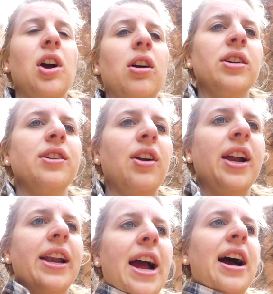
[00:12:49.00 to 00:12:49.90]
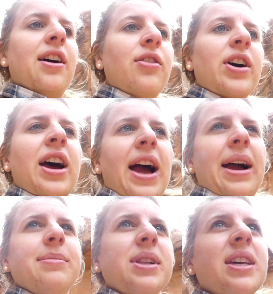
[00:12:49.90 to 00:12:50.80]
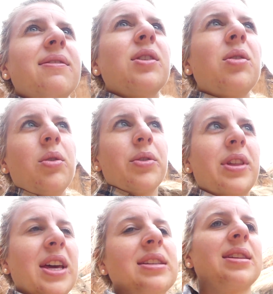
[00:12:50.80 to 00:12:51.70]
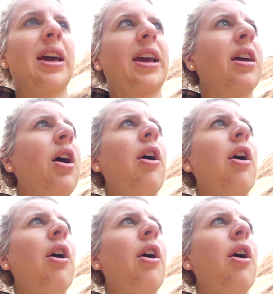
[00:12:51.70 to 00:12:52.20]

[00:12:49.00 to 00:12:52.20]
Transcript: Garden right now. I believe the whole thing is like